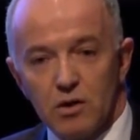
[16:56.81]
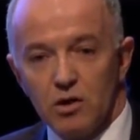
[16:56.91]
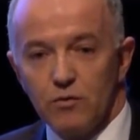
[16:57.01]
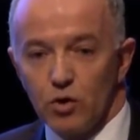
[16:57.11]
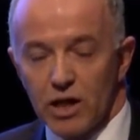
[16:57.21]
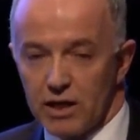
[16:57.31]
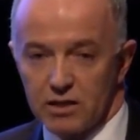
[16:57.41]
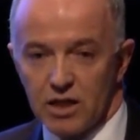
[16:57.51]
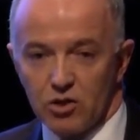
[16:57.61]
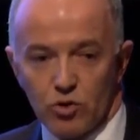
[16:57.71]
You fall out of
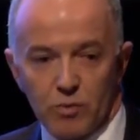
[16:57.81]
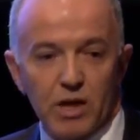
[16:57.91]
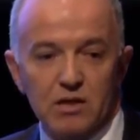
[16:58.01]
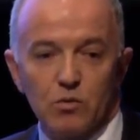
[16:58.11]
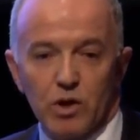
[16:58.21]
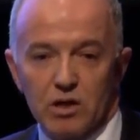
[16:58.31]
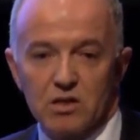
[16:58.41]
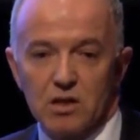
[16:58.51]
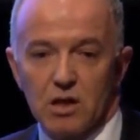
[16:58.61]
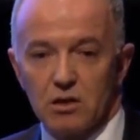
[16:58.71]
date, you're right back to where you
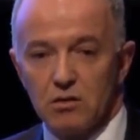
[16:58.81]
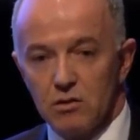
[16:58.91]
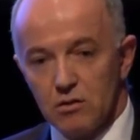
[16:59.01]
started.